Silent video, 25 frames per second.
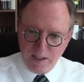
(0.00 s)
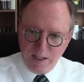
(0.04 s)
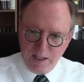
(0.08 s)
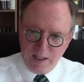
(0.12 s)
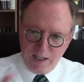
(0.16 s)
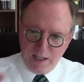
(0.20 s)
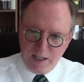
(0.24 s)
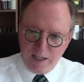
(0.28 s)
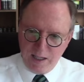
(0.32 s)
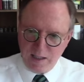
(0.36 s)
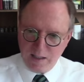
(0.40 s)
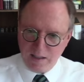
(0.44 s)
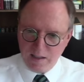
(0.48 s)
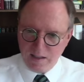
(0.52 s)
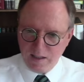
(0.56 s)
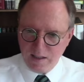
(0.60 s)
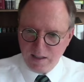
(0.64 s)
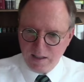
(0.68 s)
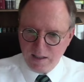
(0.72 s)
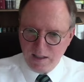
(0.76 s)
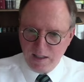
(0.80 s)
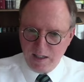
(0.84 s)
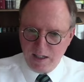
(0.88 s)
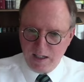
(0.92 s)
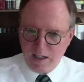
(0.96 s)
and
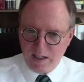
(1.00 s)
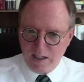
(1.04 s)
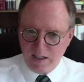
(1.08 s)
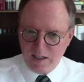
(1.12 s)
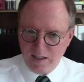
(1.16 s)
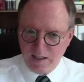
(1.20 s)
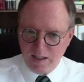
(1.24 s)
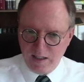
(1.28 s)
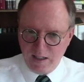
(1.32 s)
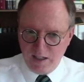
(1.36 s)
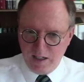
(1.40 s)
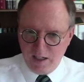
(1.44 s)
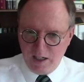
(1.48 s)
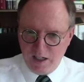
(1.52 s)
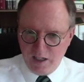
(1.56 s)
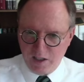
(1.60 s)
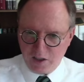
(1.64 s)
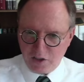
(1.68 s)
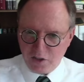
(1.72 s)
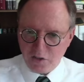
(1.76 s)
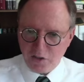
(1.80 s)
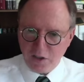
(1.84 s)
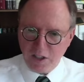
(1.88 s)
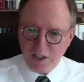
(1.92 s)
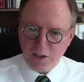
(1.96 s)
uh, a
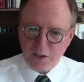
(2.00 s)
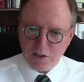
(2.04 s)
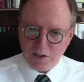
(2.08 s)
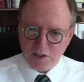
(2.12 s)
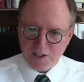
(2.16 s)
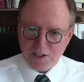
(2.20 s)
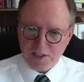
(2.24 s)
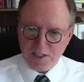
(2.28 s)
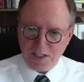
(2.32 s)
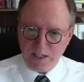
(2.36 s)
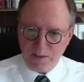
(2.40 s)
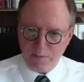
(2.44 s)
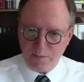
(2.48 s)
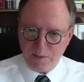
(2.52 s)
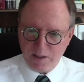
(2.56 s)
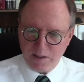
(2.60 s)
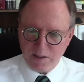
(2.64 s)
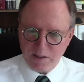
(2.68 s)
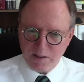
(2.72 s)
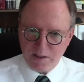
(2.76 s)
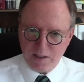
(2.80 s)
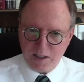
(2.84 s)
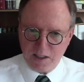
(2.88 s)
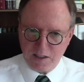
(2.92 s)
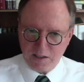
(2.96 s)
creedal statement,
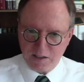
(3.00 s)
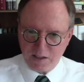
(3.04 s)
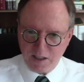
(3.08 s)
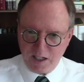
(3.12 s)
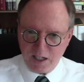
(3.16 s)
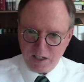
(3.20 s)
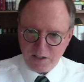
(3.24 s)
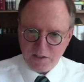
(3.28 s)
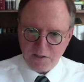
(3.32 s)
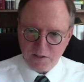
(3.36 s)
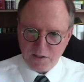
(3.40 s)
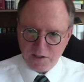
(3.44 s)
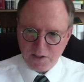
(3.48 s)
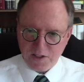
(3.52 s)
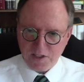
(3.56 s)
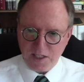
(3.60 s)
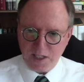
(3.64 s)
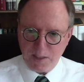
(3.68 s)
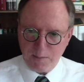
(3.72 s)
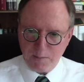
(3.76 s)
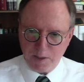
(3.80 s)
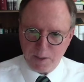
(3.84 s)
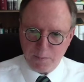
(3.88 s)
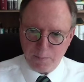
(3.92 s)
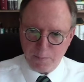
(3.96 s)
a doctrinal
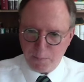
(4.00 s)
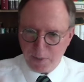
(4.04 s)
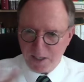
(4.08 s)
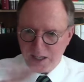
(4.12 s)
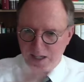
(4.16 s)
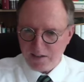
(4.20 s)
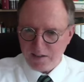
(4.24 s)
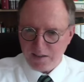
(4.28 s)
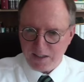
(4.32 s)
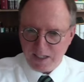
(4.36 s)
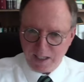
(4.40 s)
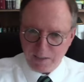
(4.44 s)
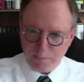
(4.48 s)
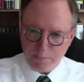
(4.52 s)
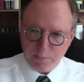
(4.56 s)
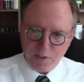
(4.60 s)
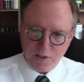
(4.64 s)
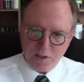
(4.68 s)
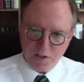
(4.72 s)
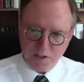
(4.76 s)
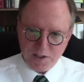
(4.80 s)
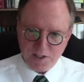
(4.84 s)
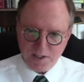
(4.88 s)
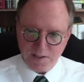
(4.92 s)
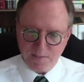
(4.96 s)
statement about that
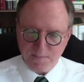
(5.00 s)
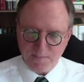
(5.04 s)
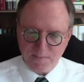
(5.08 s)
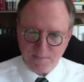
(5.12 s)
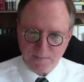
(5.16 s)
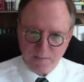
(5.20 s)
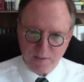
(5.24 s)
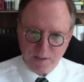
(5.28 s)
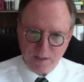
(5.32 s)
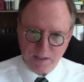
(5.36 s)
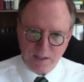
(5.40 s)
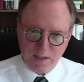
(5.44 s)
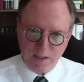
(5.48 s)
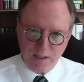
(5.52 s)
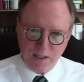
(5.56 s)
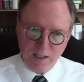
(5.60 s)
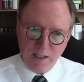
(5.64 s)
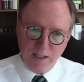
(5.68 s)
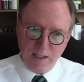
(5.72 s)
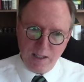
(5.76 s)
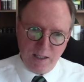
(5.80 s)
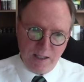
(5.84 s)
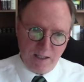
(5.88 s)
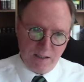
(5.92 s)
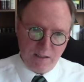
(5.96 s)
person.
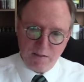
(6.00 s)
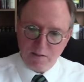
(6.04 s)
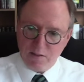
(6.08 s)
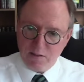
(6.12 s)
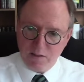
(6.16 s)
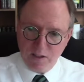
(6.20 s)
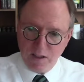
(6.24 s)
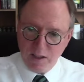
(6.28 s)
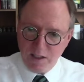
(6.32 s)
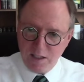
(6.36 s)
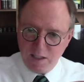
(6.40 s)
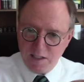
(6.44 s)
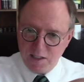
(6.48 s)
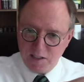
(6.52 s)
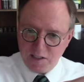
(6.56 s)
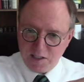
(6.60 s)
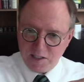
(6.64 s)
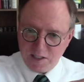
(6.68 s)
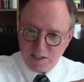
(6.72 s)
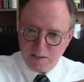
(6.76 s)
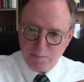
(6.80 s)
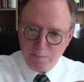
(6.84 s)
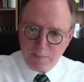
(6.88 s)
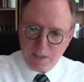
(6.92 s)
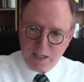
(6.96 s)
And really it's
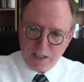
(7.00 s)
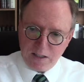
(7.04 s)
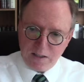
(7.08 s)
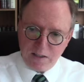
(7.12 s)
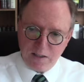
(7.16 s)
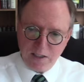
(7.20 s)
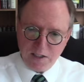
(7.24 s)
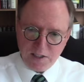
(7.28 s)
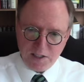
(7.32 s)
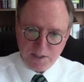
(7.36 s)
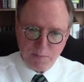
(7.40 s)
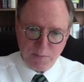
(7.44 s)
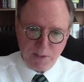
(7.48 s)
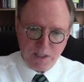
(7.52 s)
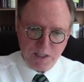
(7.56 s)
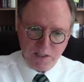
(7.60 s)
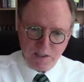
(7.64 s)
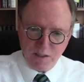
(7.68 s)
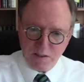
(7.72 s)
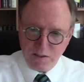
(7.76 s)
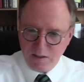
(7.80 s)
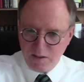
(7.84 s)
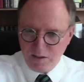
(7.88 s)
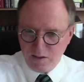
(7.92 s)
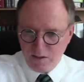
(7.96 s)
in modernism, but
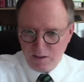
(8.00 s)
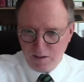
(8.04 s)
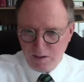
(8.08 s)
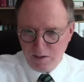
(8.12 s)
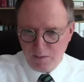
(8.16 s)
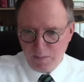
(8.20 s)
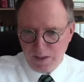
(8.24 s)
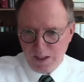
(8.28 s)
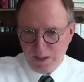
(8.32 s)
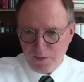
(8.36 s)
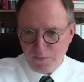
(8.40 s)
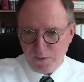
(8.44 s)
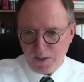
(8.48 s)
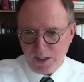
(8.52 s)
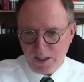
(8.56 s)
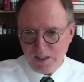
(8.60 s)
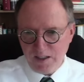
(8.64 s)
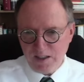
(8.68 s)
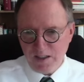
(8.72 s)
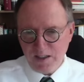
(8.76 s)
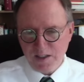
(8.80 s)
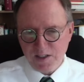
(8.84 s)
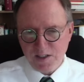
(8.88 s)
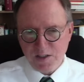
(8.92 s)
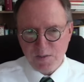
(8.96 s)
you, you may find
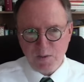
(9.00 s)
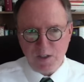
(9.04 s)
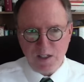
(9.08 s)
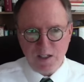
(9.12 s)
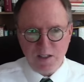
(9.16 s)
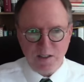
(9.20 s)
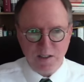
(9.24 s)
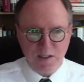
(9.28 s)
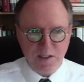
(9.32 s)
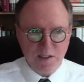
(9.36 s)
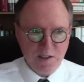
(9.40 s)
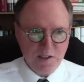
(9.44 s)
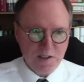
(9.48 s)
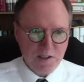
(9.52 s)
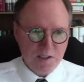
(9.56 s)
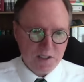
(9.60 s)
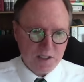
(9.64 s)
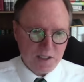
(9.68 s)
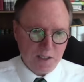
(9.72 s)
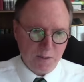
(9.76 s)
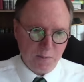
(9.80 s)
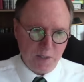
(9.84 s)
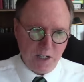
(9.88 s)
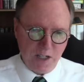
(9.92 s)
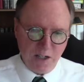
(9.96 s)
it as well in
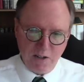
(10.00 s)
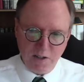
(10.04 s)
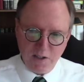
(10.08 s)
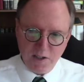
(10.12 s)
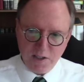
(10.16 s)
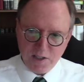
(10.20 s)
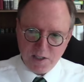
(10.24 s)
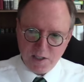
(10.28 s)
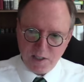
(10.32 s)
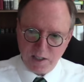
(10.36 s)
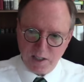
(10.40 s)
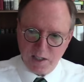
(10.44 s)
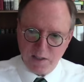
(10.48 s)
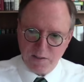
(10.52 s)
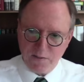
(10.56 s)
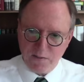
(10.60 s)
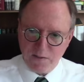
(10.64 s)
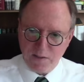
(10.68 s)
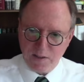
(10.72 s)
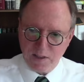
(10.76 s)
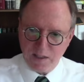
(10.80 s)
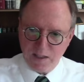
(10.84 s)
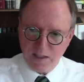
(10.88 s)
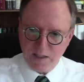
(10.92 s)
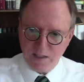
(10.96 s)
some areas of
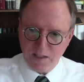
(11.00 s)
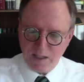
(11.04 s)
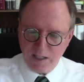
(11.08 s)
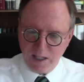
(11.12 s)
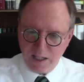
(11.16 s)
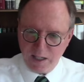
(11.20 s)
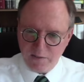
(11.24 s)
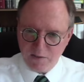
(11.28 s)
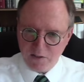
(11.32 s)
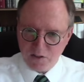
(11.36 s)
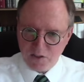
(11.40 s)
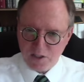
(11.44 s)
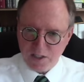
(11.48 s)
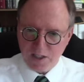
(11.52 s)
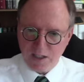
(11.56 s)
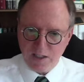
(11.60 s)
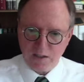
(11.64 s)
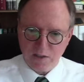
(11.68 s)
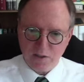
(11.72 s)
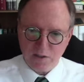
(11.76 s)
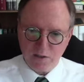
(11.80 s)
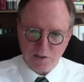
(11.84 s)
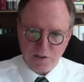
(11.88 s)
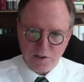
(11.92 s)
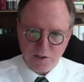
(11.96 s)
the
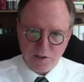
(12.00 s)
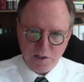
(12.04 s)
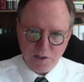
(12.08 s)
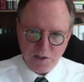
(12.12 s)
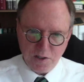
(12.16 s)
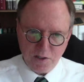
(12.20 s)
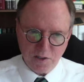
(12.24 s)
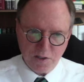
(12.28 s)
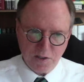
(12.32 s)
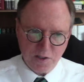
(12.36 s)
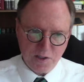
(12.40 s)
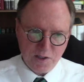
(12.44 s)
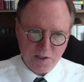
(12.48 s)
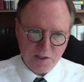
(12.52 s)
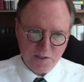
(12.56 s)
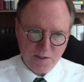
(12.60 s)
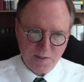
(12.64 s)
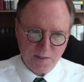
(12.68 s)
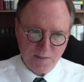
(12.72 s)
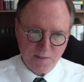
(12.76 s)
evangelical church,